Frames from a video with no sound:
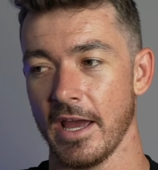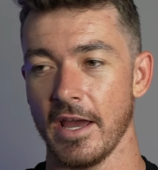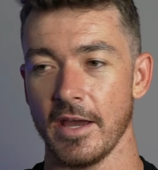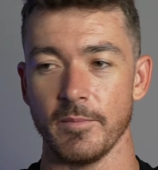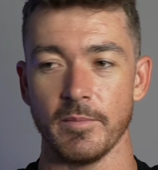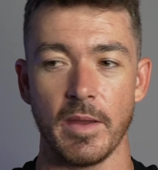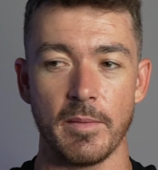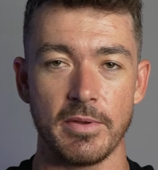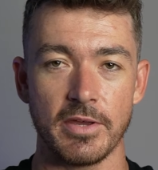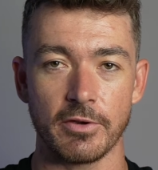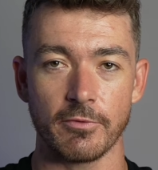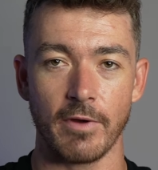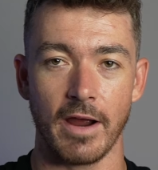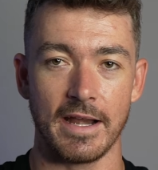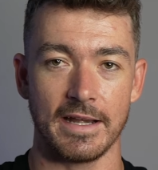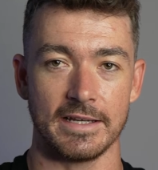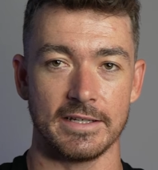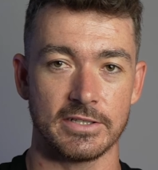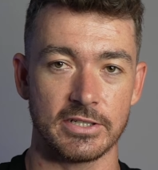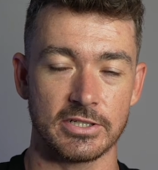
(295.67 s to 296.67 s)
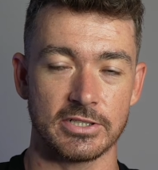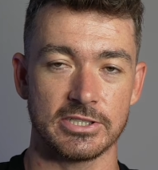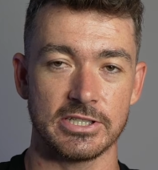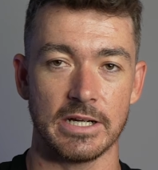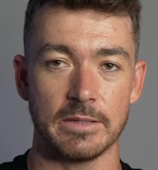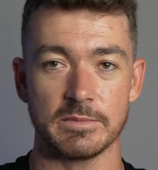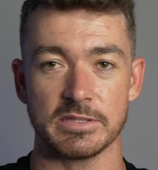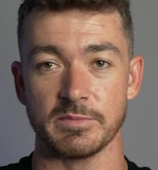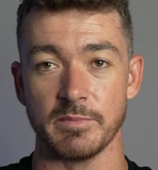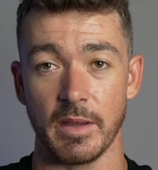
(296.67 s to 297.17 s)
maybe you're riding dirt
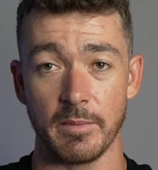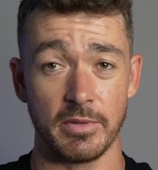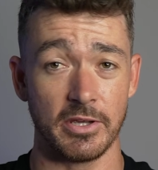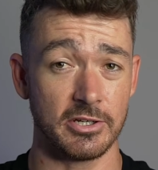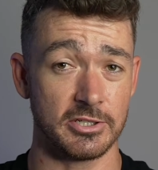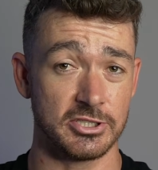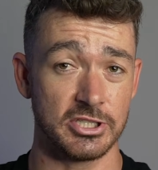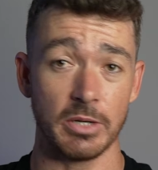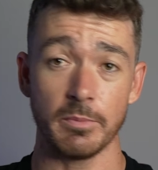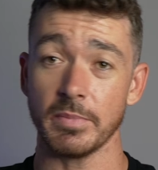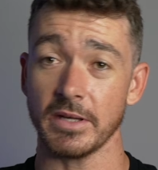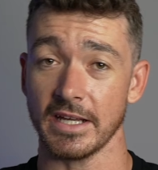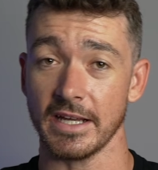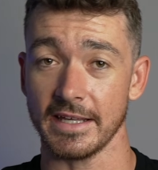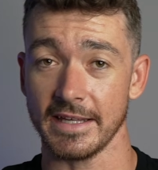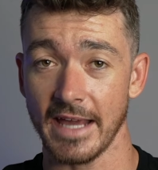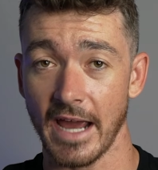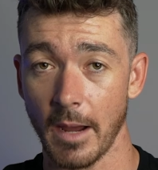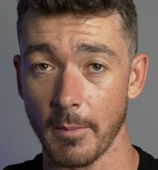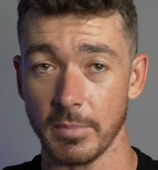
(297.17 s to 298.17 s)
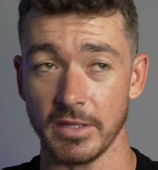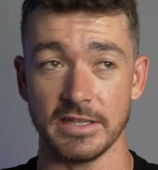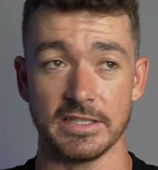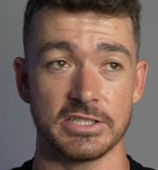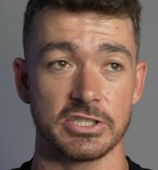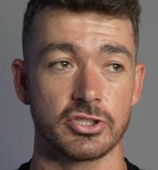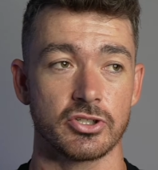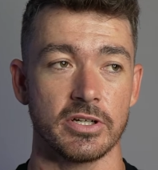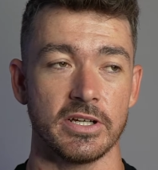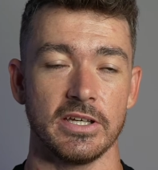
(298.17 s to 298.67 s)
jumps, maybe you're jumping a gap in the
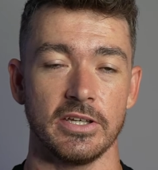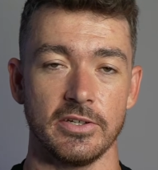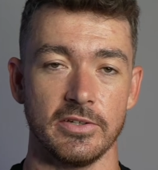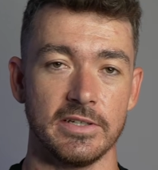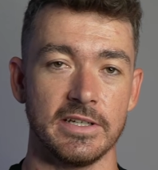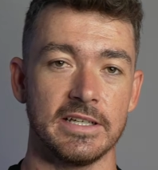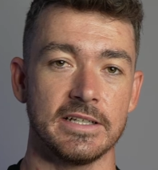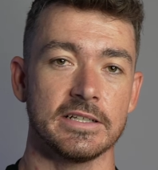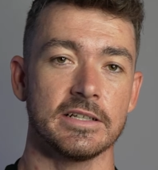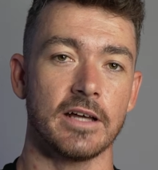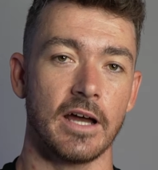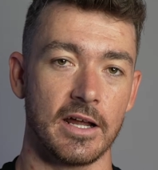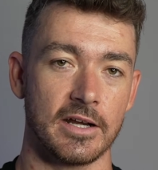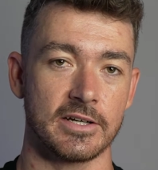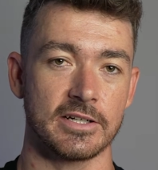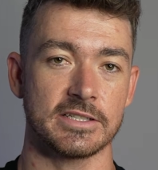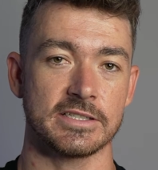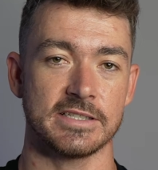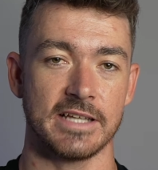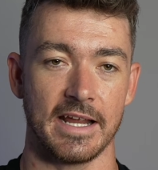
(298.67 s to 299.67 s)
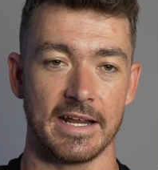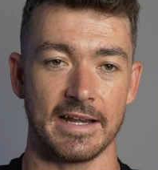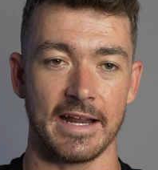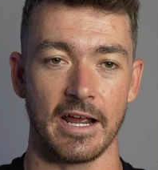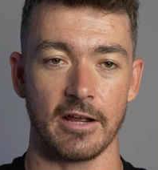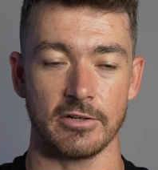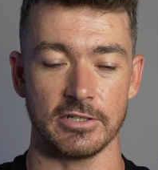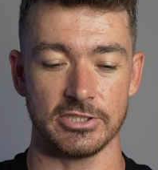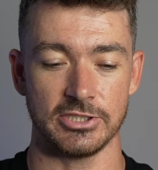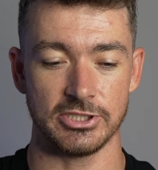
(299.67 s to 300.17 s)
street, you need to understand
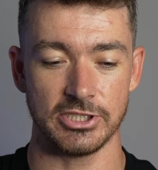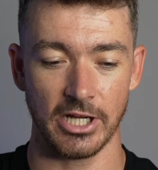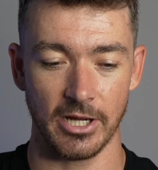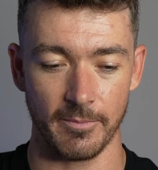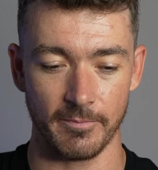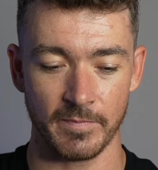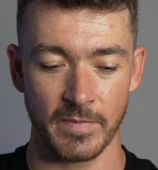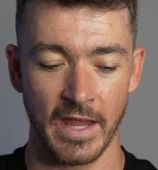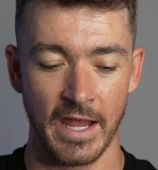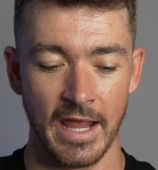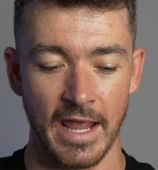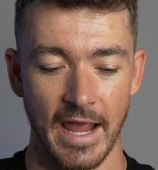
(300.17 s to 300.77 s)
how to jump.